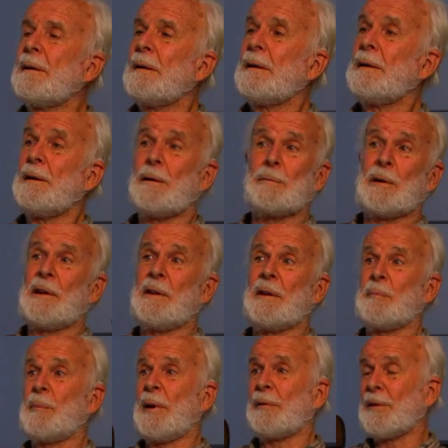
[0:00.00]
And here we
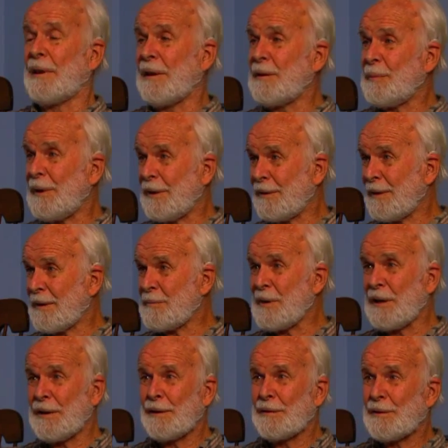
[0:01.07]
think about it. I
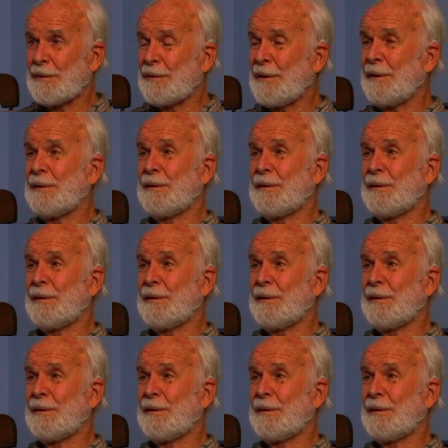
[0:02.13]
mean, it's